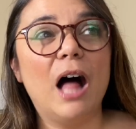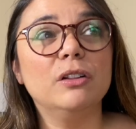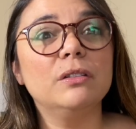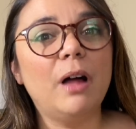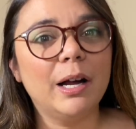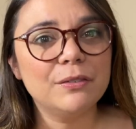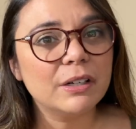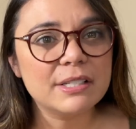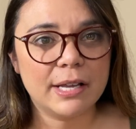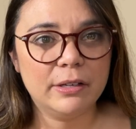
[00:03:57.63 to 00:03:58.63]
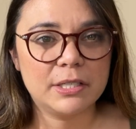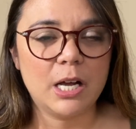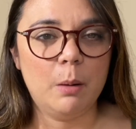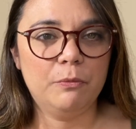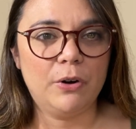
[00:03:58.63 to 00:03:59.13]
A lot of our sales
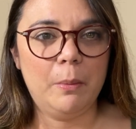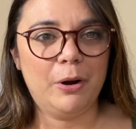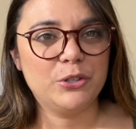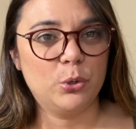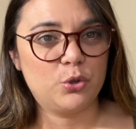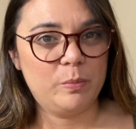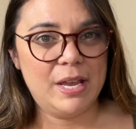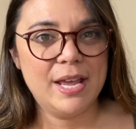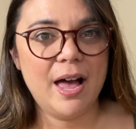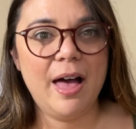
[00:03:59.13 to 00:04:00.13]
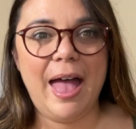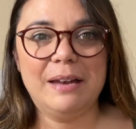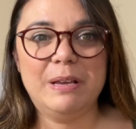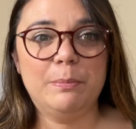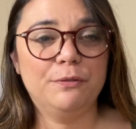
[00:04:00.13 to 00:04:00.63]
come from our social media
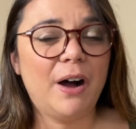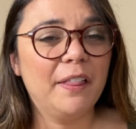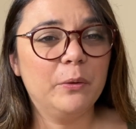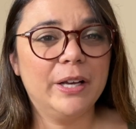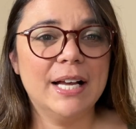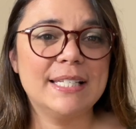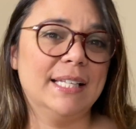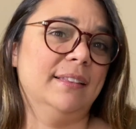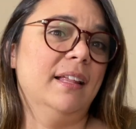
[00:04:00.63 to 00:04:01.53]
and people following us and